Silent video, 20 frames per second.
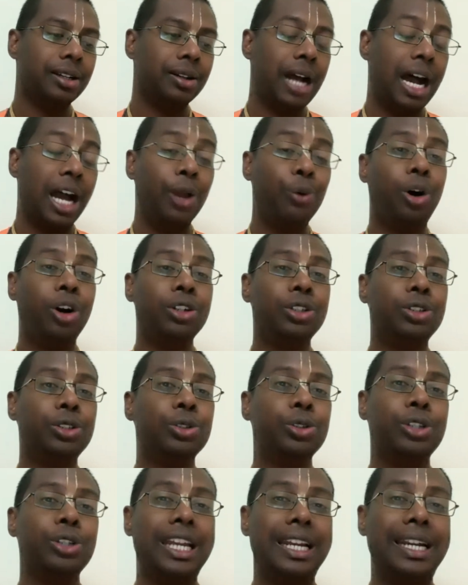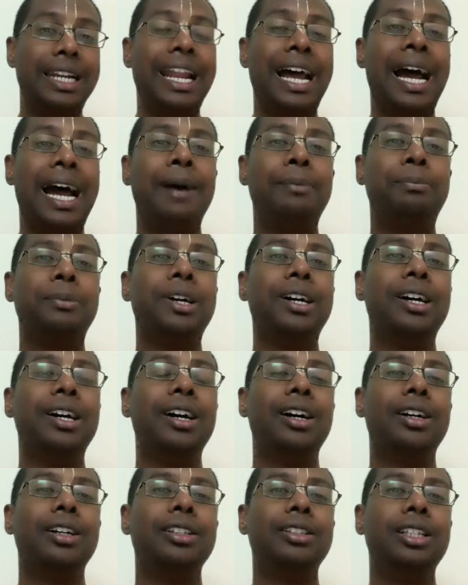I want to kidnap
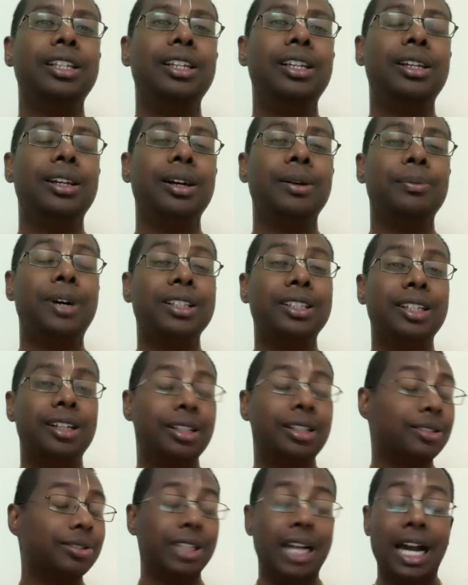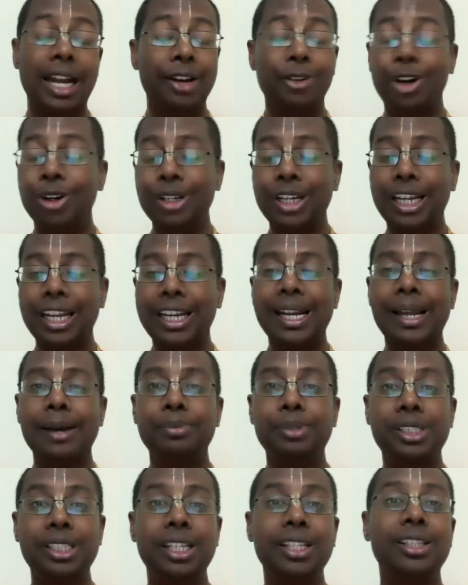the mother. I want to
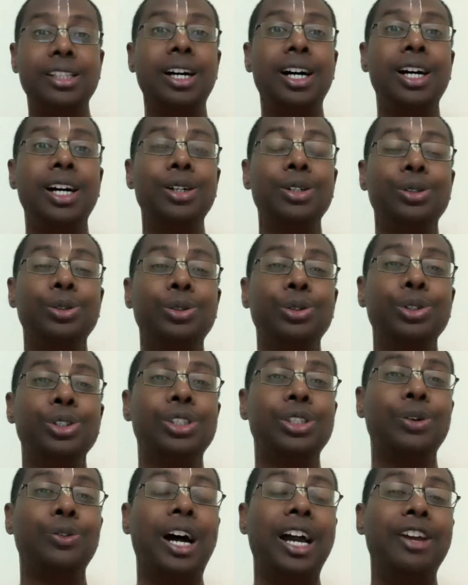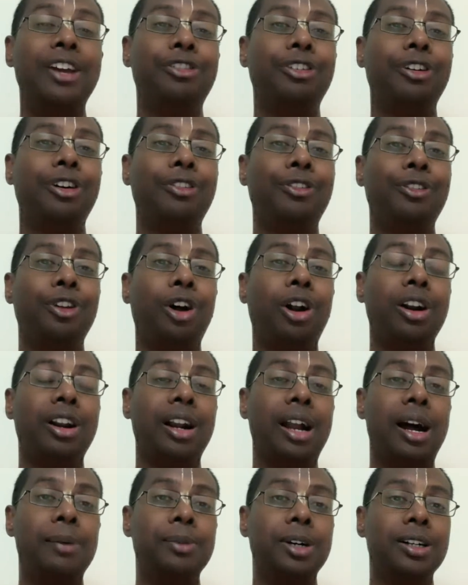kidnap Sita, who is the wife of Lord
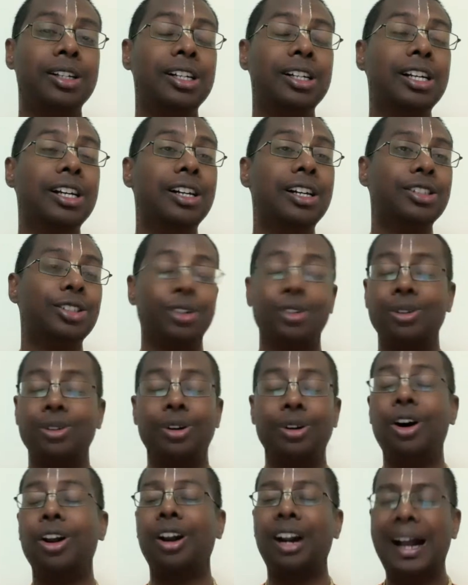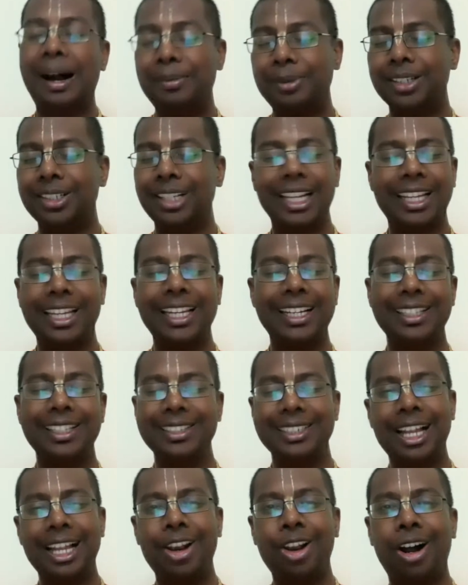Rama. So, or Rama, like he
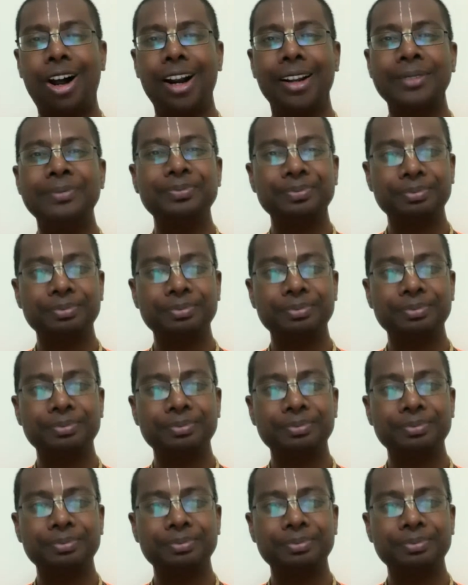didn't tell Lord.